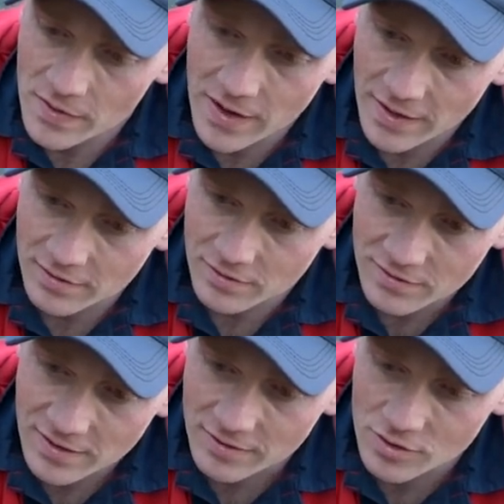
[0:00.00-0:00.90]
that
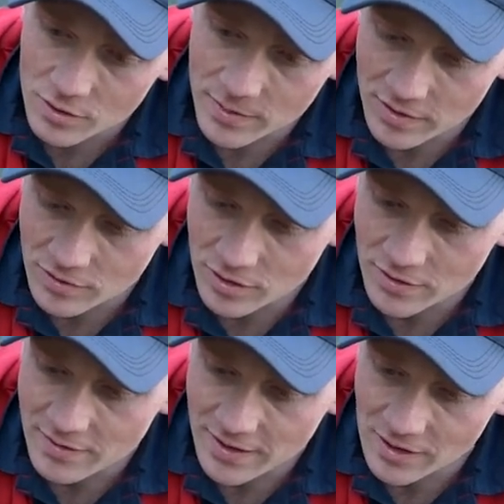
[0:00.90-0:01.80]
is that's got to be as good
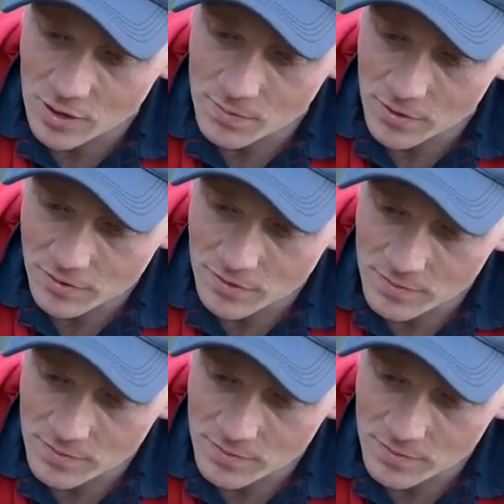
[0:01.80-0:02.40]
as any compost